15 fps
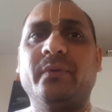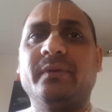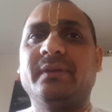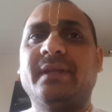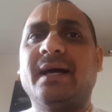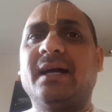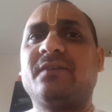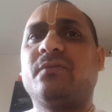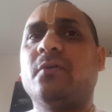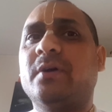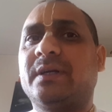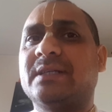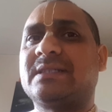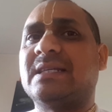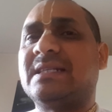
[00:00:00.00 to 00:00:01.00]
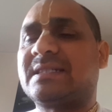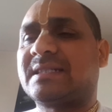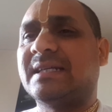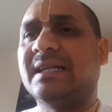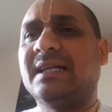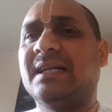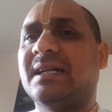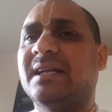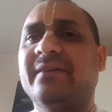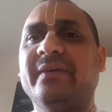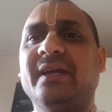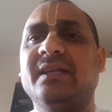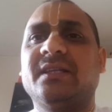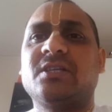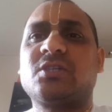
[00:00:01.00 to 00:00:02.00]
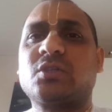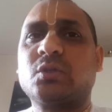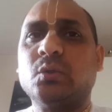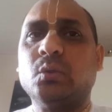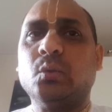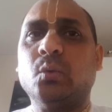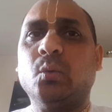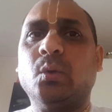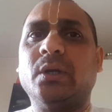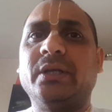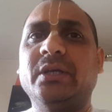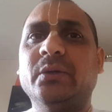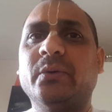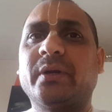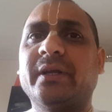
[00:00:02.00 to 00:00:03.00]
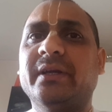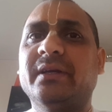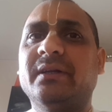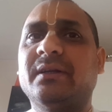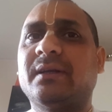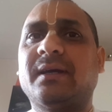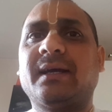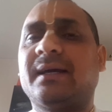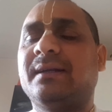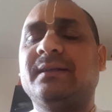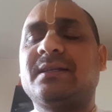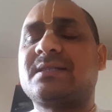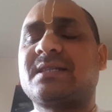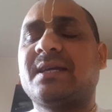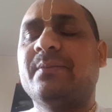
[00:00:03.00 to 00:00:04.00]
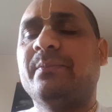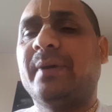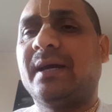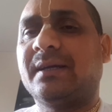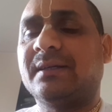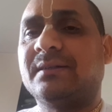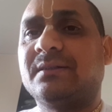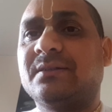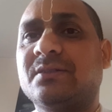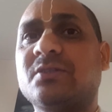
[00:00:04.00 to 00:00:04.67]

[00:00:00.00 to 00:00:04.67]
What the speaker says: that fetus is still living in the stool, urine, and in the same packet.